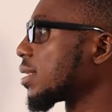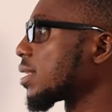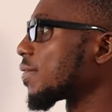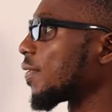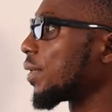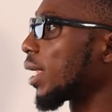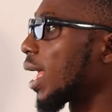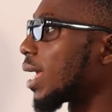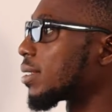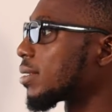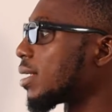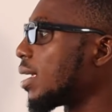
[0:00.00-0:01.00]
This is for the
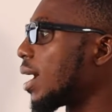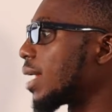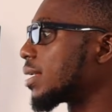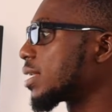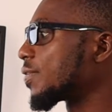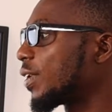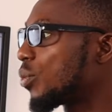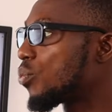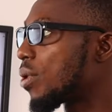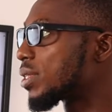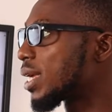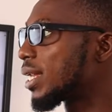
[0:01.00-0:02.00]
gas, and this is for the
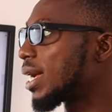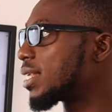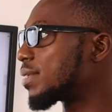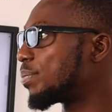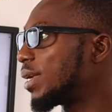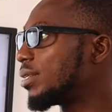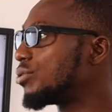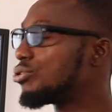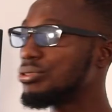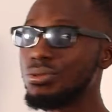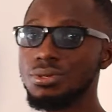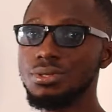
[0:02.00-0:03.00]
water that is being
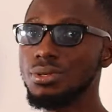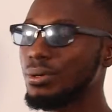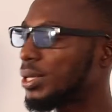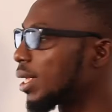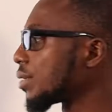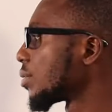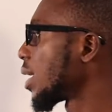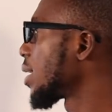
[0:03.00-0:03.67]
used. Okay, so